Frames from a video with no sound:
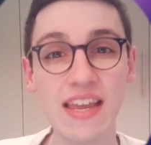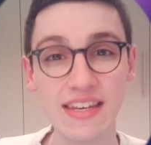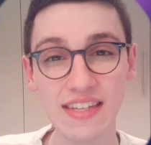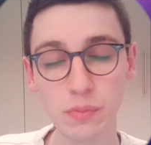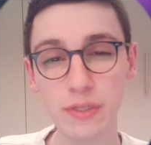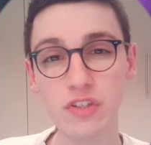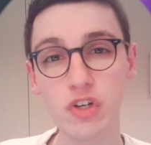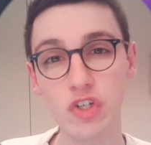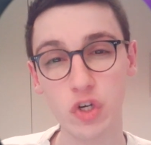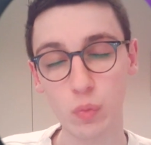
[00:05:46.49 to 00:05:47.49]
this
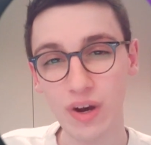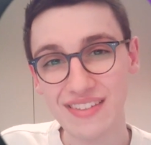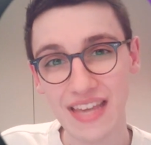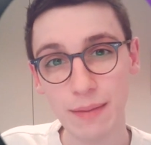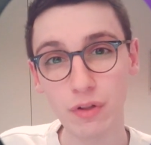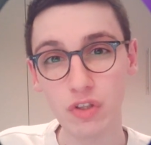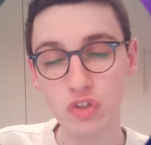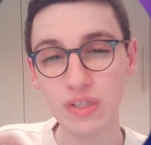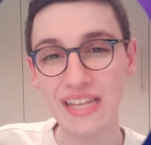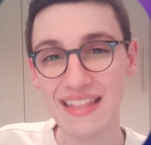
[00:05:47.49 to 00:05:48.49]
researcher was able
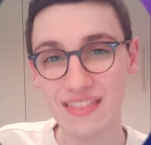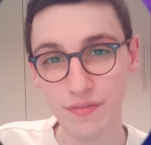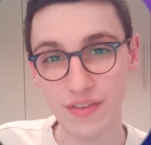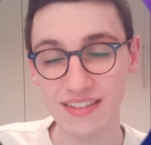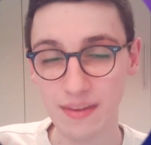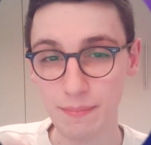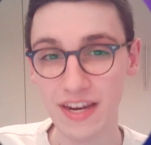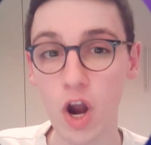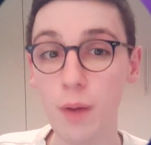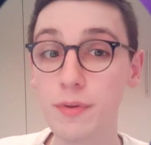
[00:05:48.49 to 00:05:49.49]
to let the victim
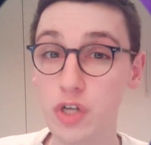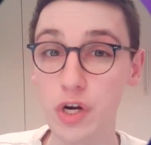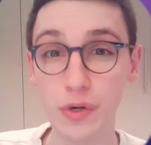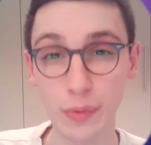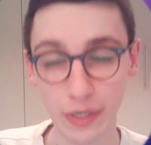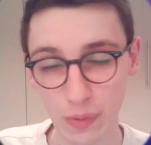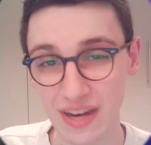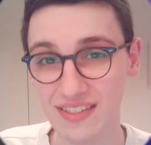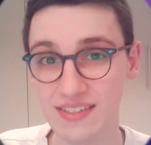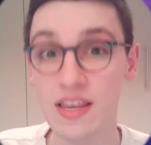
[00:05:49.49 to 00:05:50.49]
make arbitrary
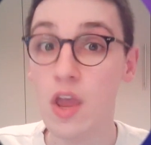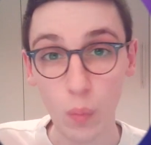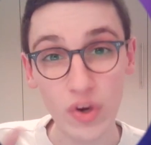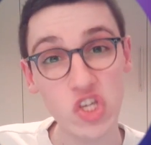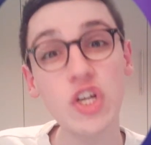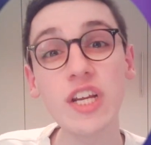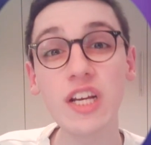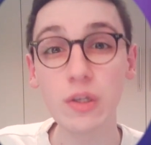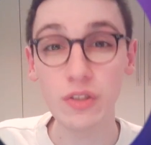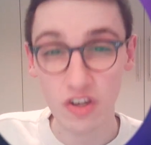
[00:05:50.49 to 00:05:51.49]
requests, which could
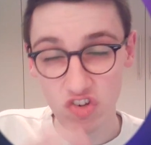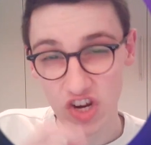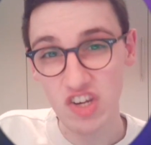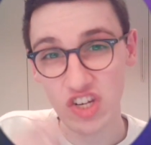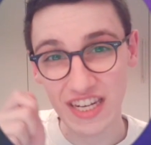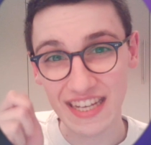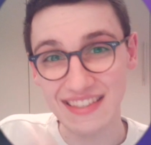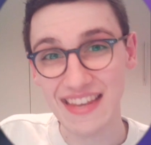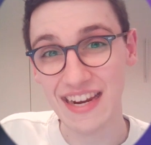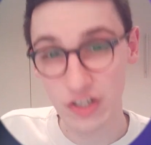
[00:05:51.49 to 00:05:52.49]
include changing the
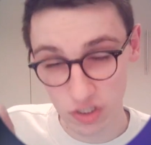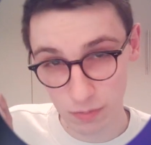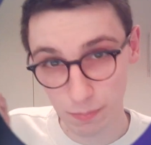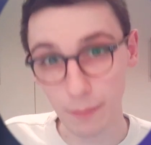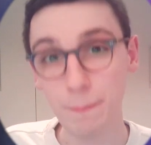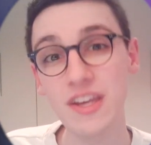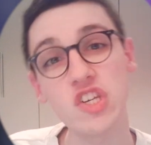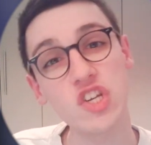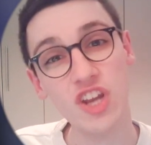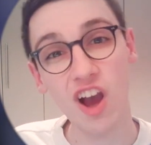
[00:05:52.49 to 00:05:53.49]
attacker's
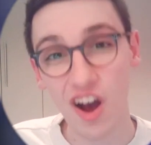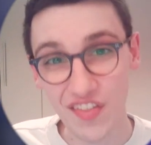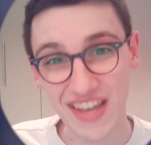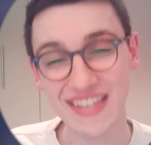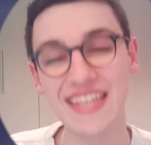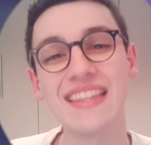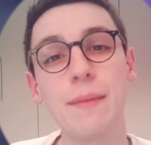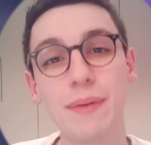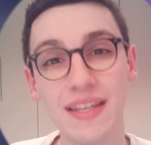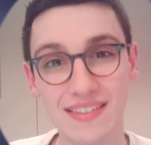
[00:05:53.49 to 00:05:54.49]
permission on that
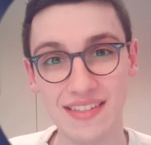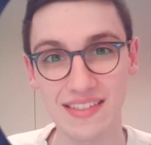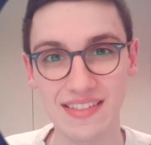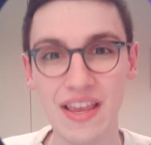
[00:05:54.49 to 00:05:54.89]
GitLab instance,